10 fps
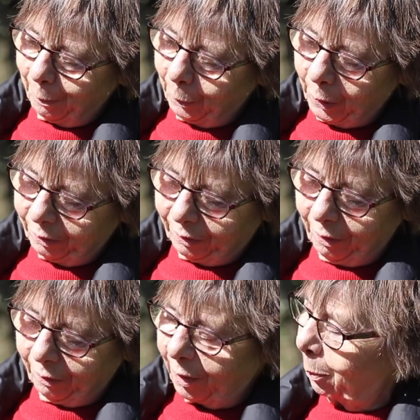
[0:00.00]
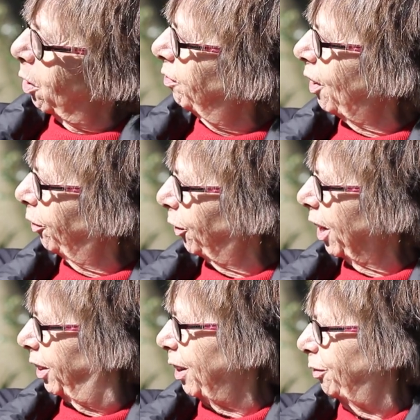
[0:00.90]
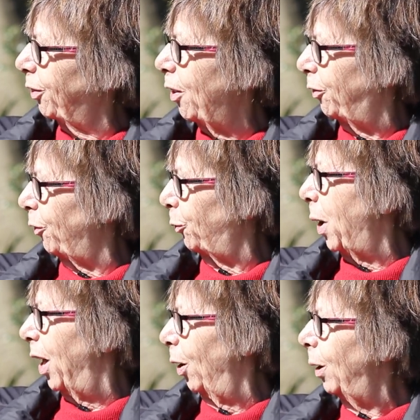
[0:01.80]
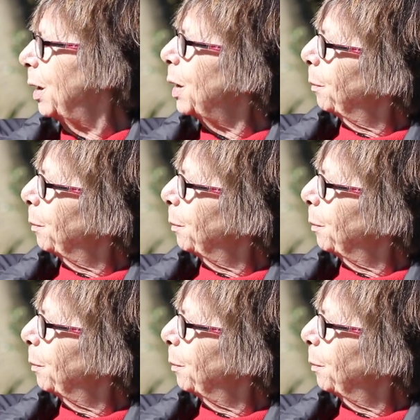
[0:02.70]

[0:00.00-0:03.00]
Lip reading: which is somewhat frustrating for us as well. Right.